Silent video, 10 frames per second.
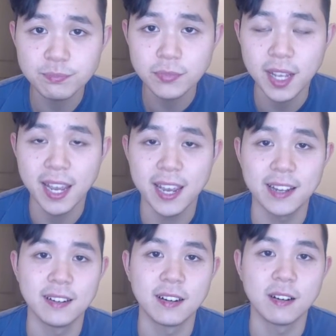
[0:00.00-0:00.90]

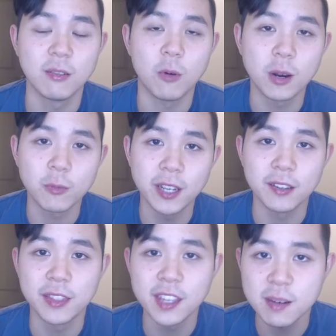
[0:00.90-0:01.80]
And one way you
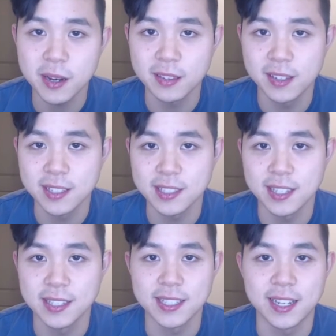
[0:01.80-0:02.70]
could think about this
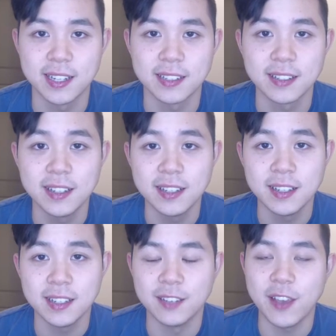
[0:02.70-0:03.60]
is that
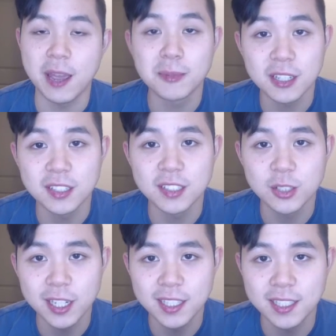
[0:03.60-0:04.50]
if Amazon is
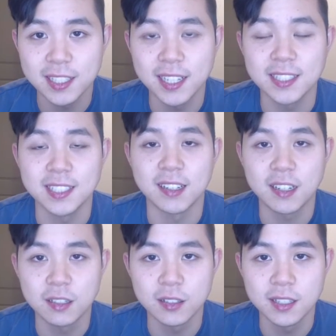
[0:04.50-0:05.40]
trading at
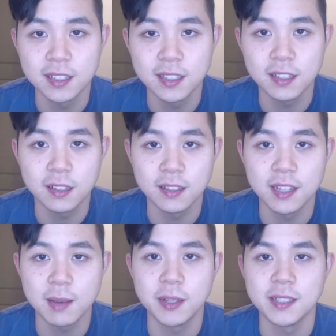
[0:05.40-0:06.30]
1800, then
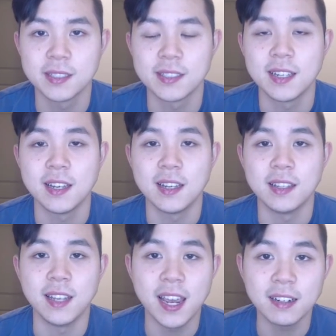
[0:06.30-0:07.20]
that means
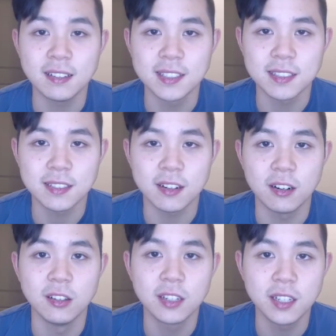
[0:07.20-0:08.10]
the analysts
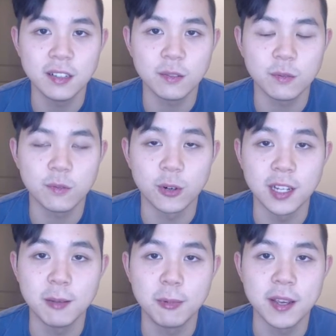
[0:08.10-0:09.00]
are looking for an
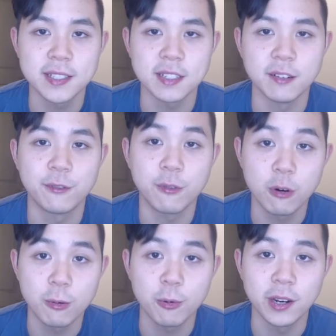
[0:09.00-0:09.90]
EPS of
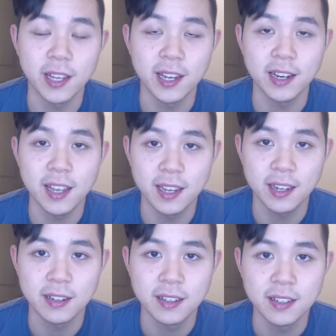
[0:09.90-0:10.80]

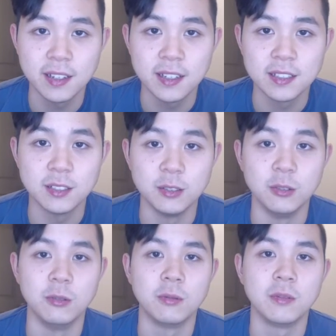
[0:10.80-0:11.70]
4.88
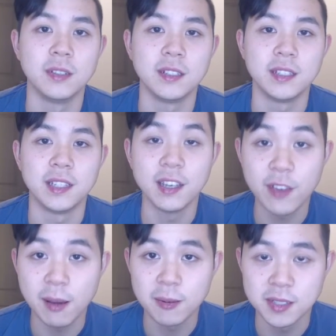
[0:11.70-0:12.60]
to give
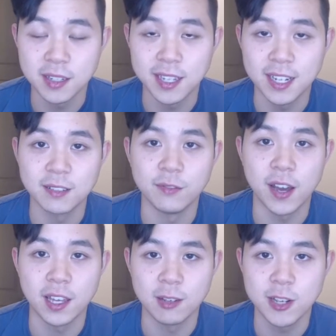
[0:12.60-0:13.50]
Amazon that
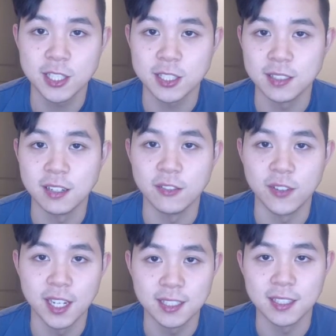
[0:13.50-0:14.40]
valuation of
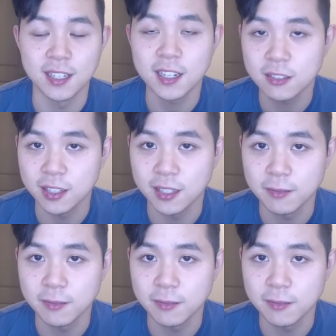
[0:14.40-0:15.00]
1800.